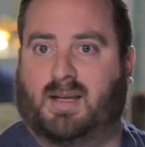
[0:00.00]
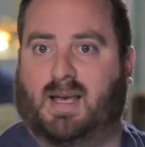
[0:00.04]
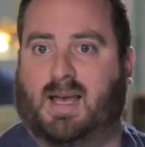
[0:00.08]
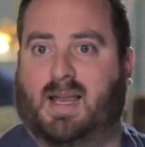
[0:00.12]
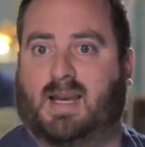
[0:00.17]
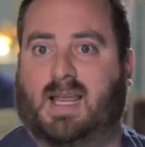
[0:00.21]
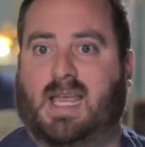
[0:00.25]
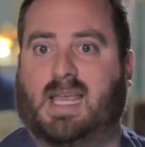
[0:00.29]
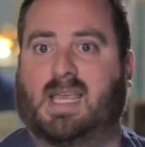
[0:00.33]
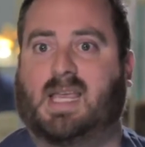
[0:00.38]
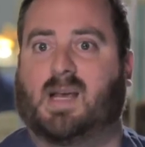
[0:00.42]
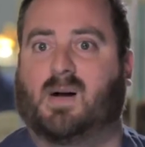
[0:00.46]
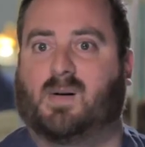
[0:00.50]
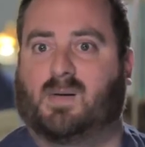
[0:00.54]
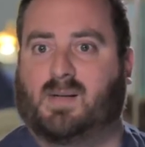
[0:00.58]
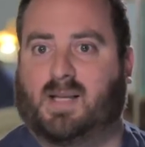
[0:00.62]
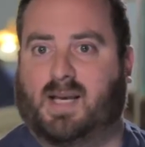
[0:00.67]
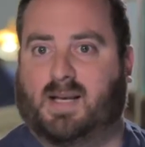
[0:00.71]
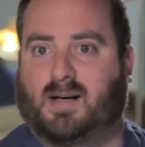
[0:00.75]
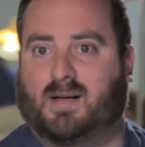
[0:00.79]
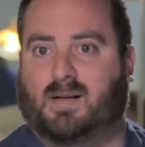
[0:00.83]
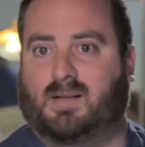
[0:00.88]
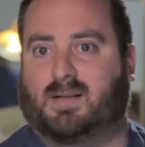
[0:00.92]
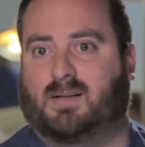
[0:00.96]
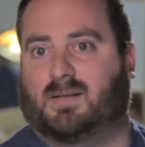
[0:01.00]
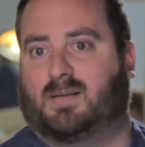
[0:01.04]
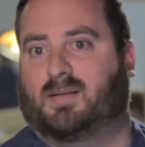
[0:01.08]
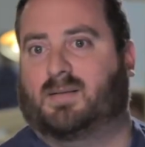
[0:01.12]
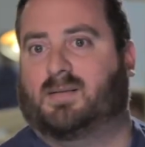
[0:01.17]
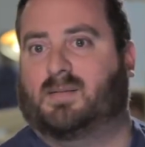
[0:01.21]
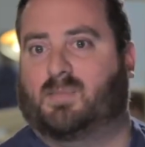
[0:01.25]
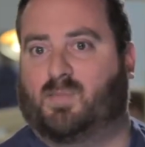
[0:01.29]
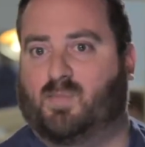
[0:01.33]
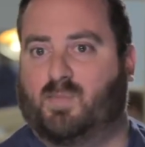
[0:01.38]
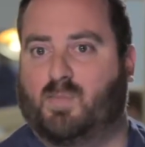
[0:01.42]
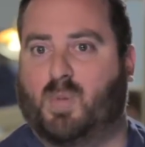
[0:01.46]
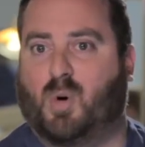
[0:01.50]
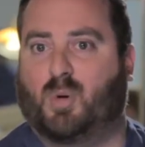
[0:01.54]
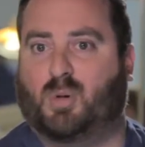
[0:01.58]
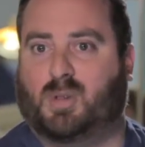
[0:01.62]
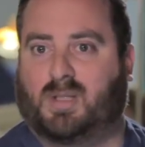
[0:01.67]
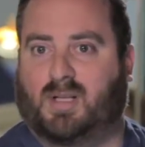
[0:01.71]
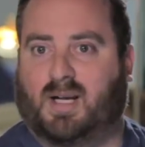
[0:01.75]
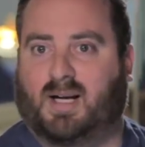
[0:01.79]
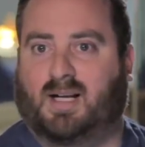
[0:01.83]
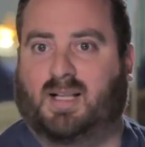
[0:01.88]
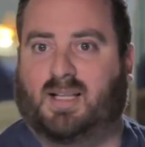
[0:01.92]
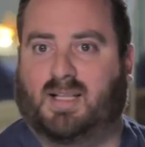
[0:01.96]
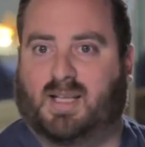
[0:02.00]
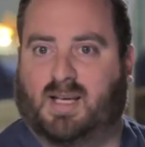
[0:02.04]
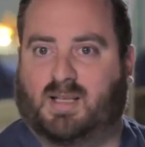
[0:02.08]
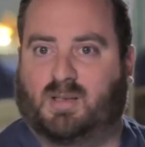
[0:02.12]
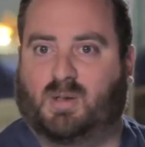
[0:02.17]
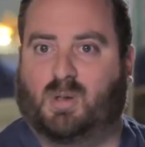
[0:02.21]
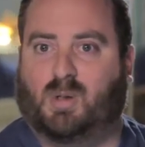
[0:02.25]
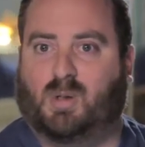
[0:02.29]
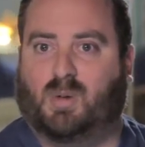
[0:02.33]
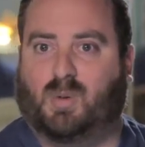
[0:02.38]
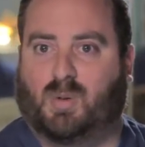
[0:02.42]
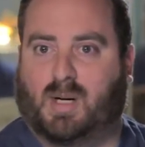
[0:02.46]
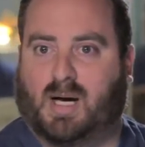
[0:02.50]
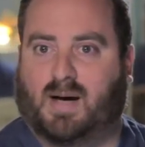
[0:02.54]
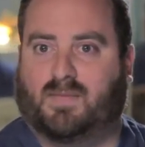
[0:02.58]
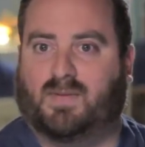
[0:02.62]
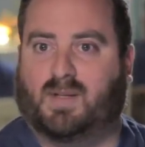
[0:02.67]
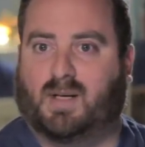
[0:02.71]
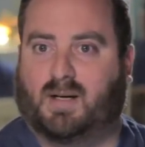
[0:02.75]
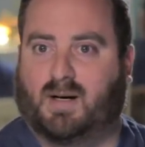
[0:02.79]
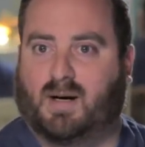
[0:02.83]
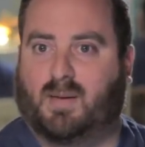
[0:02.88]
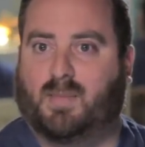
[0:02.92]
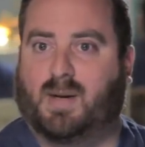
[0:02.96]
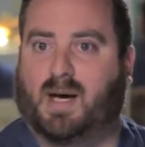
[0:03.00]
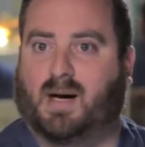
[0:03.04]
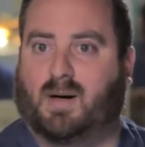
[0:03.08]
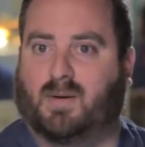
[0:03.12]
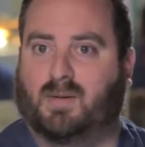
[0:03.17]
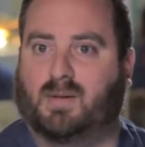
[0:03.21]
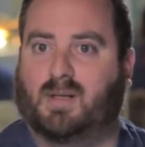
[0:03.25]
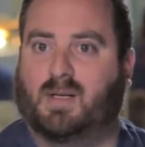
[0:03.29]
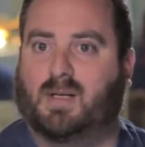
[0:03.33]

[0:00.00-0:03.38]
And a year later, most likely that tooth will have to come out.